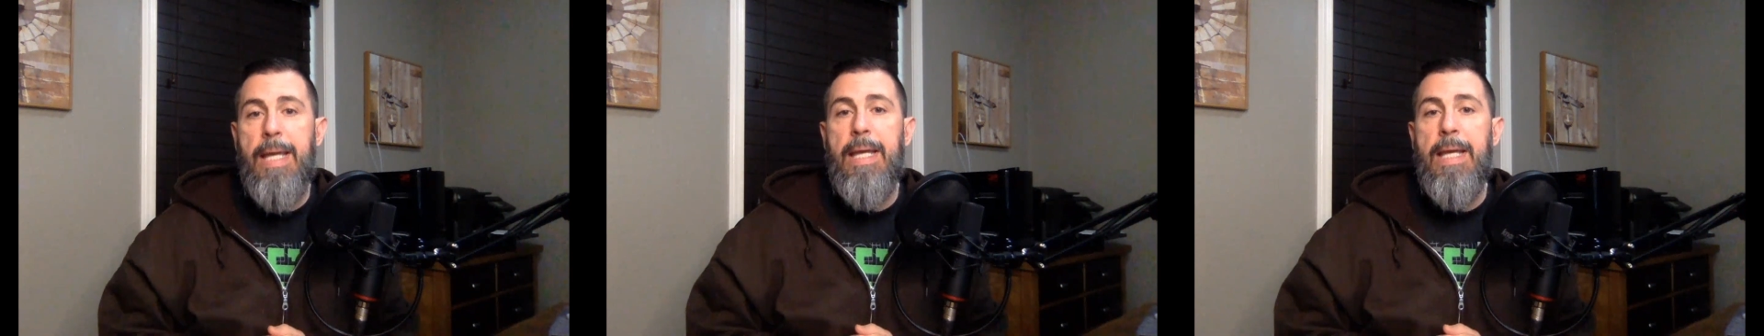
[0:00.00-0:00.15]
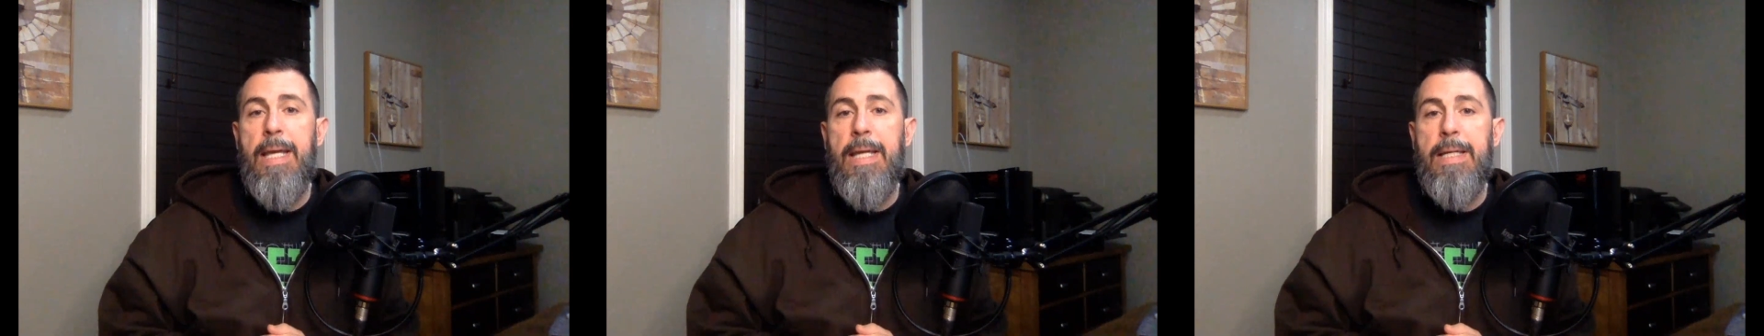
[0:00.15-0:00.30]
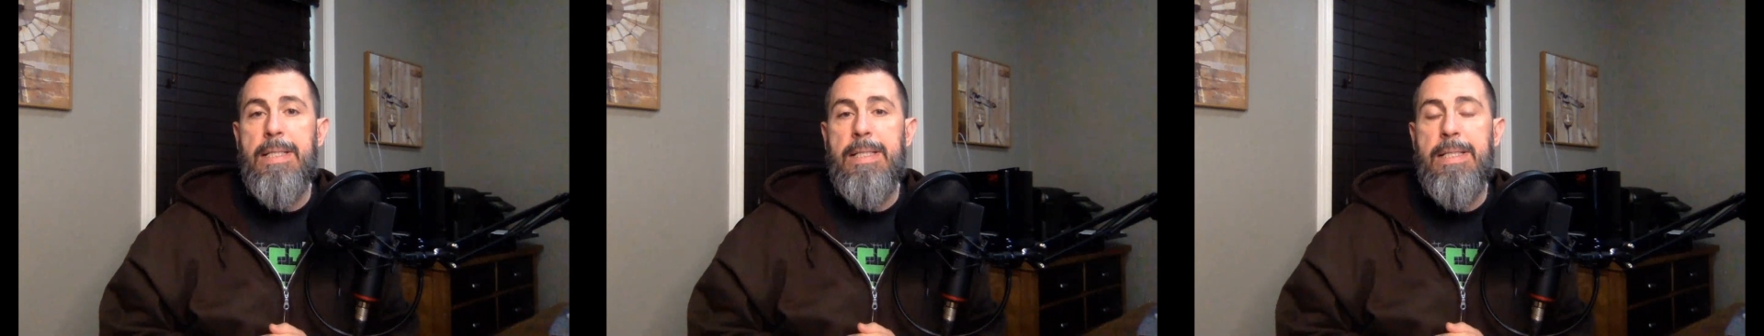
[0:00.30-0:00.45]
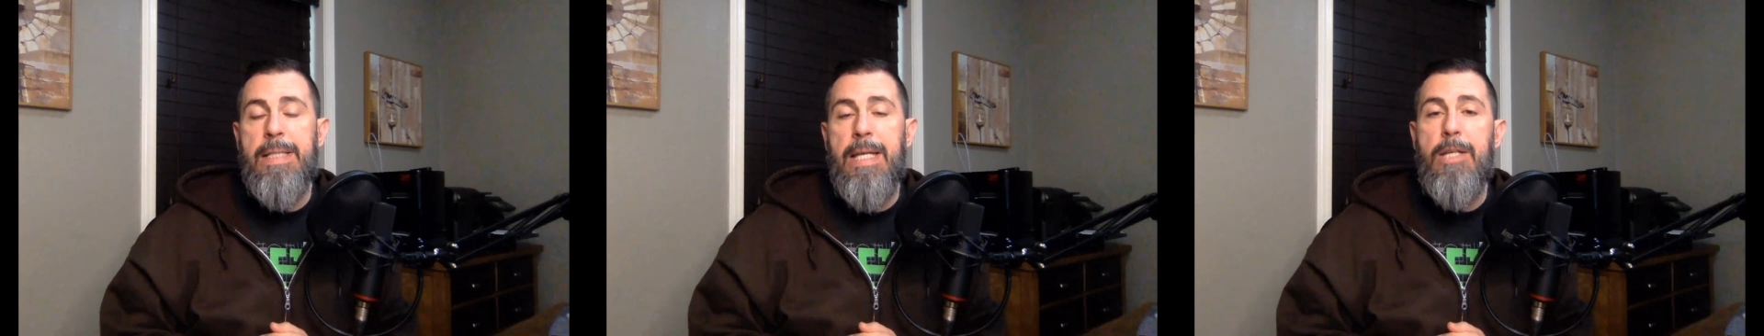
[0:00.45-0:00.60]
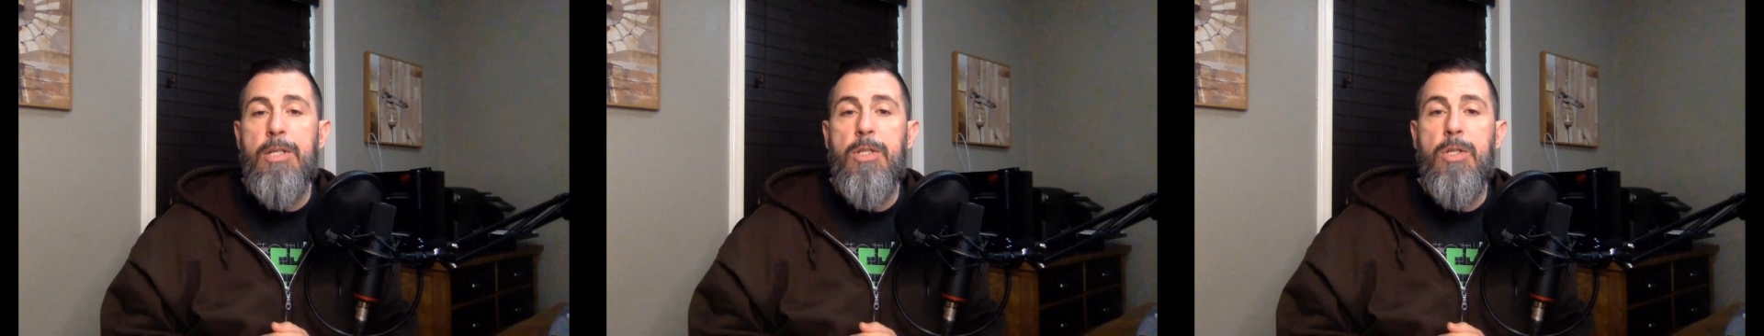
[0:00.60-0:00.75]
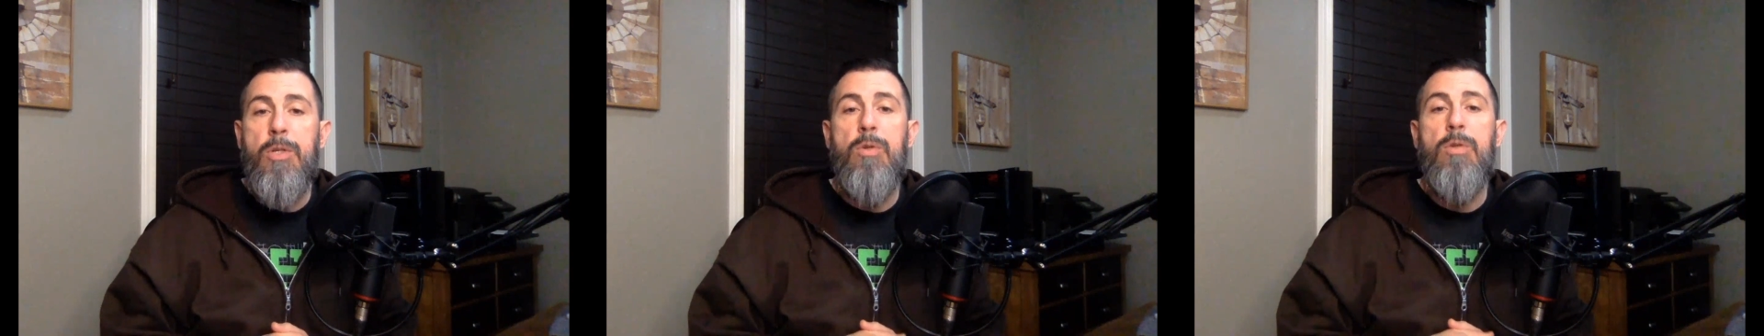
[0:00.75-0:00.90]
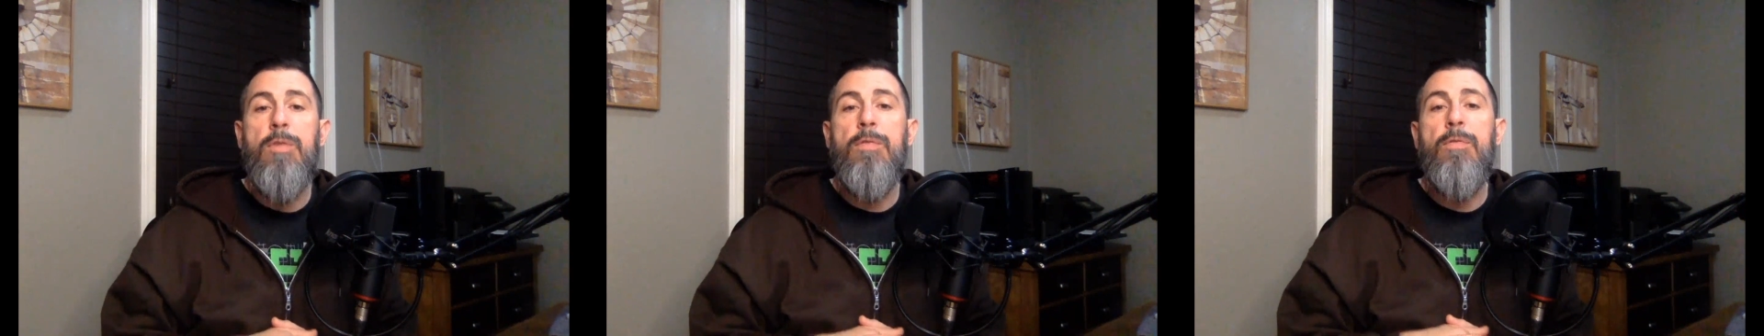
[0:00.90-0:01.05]
and stay
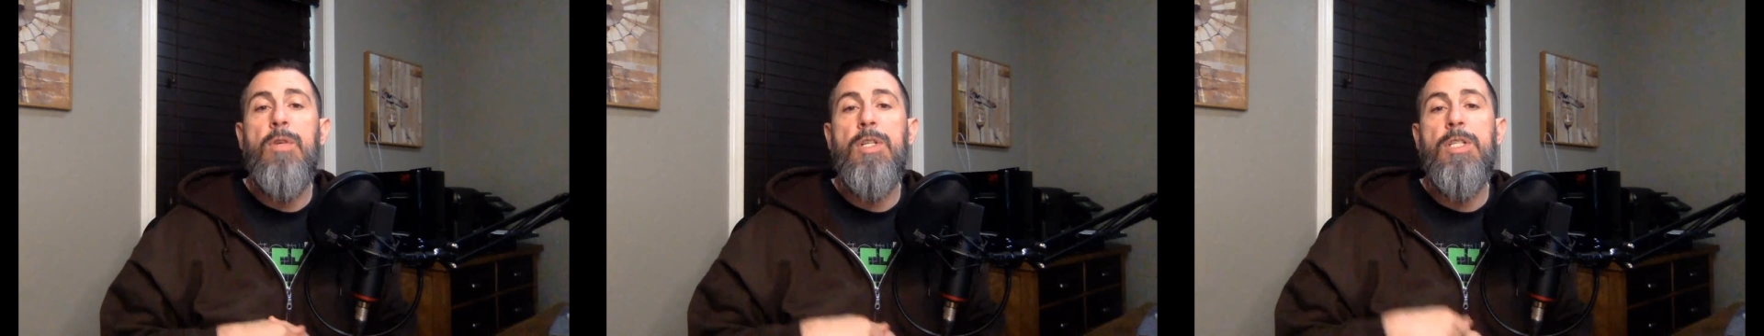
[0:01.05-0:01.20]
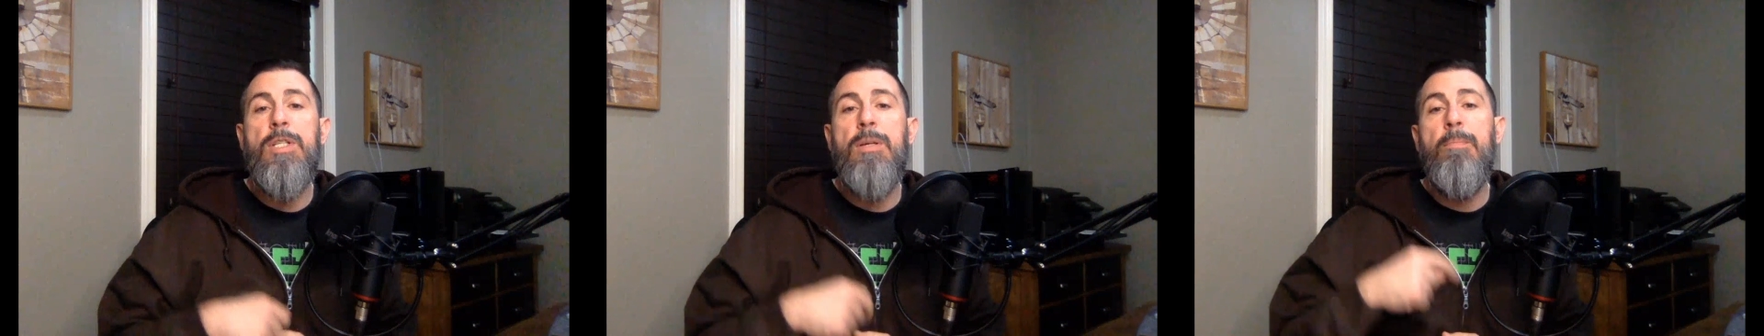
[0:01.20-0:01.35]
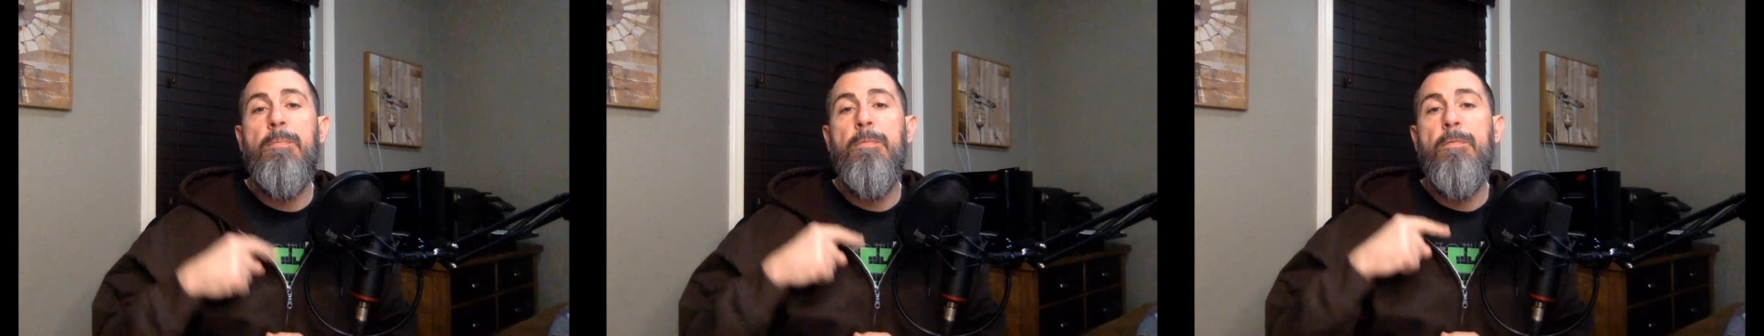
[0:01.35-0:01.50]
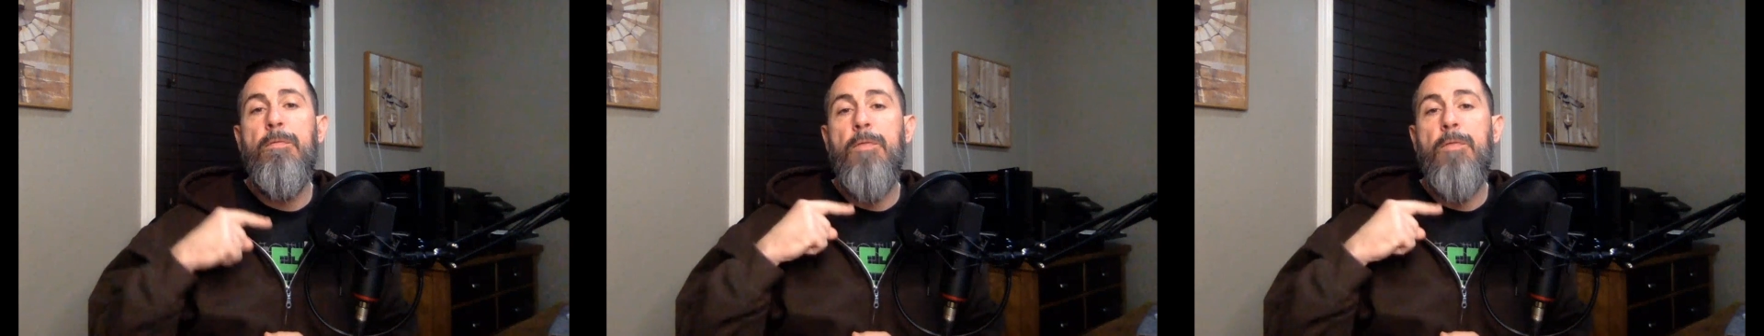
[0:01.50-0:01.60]
tuned for some